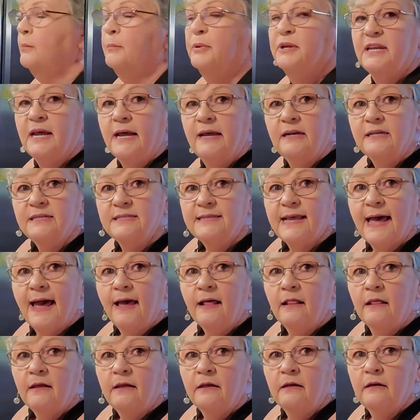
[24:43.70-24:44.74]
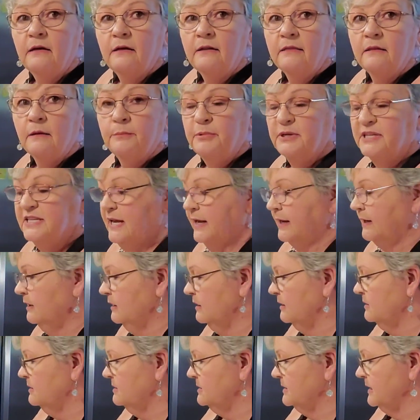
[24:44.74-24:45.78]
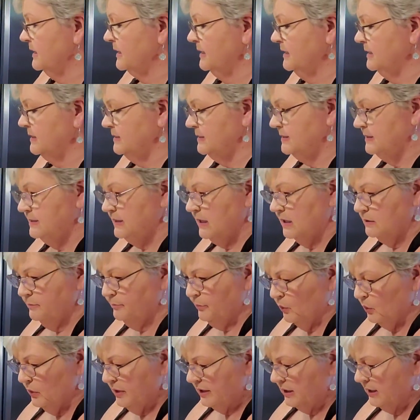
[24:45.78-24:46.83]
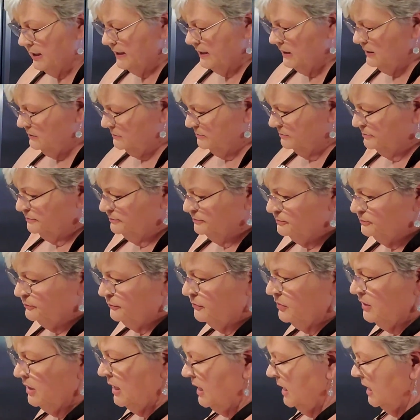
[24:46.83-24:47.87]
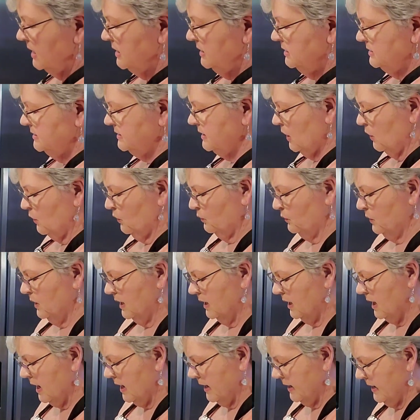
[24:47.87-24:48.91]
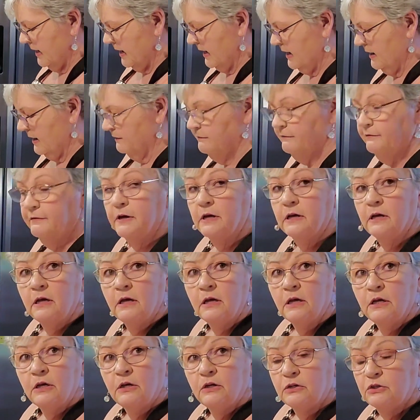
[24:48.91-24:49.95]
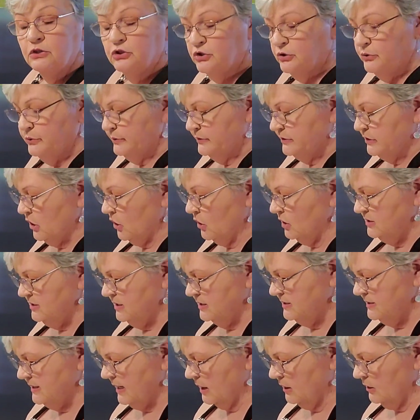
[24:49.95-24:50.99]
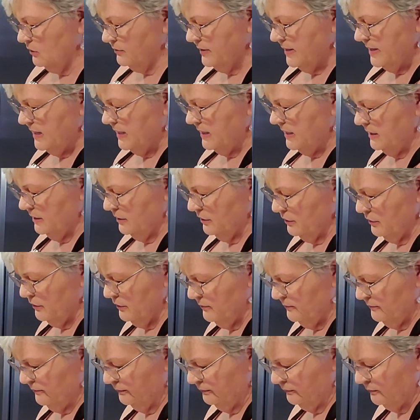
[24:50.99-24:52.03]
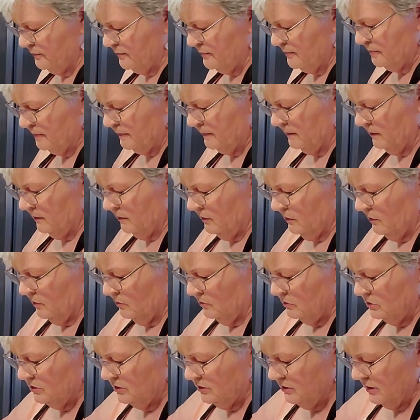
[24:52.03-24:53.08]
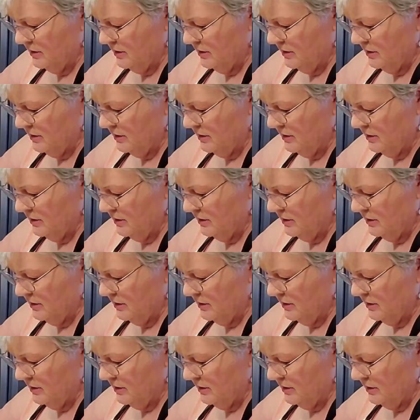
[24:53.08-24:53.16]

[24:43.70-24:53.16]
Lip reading: potato salad. The potatoes is done boiling. So I have 2 stalks of celery here. Just